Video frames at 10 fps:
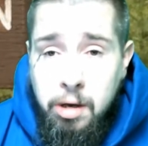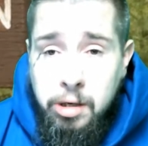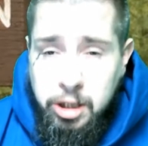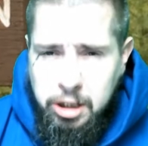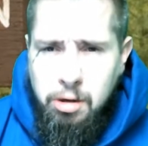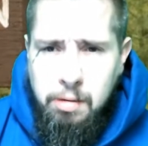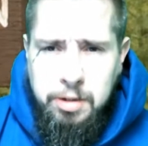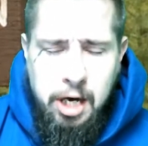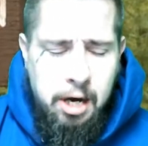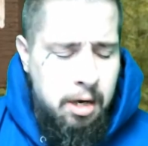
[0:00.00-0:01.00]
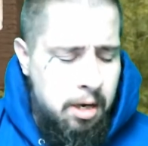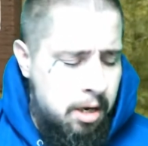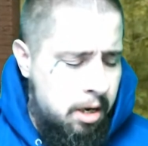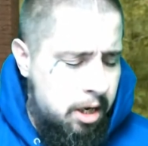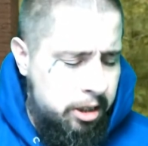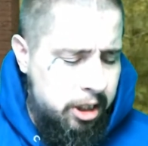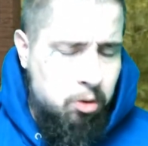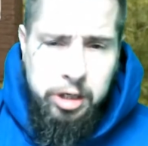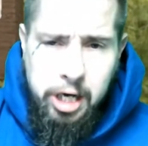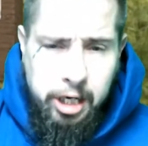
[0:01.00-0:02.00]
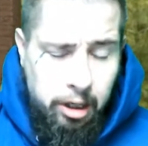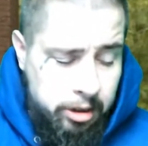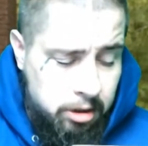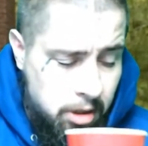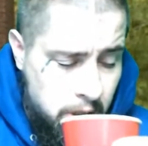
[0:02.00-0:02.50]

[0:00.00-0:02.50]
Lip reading: Do you see what I'm saying? That shit's ridiculous.